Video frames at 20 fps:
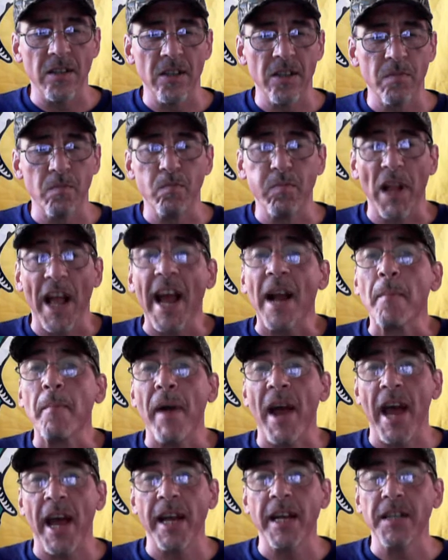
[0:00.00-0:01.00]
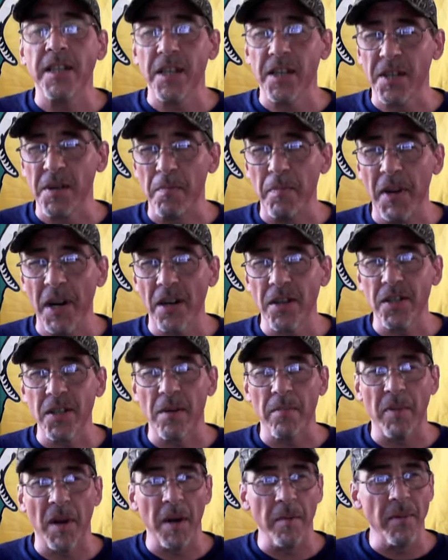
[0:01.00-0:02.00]
just black bag and disappear
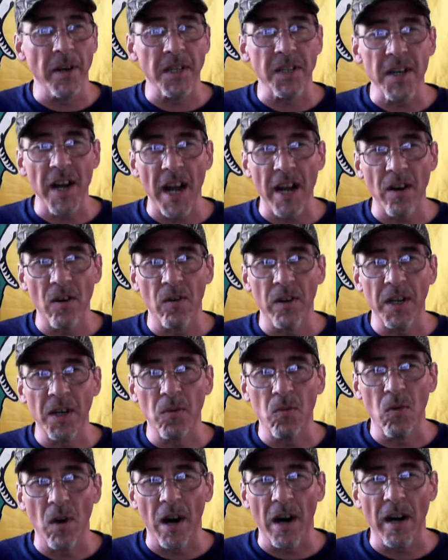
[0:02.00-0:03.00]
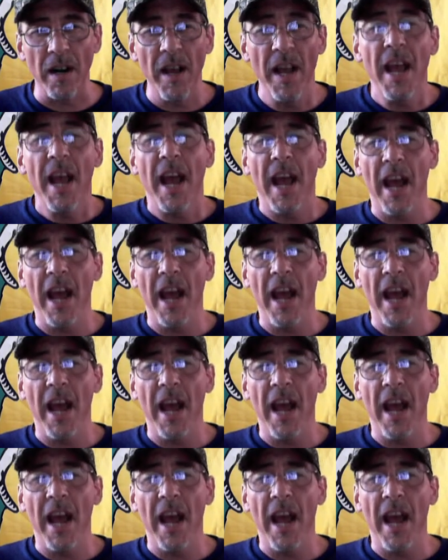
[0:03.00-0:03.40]
somebody, but it's not going to work.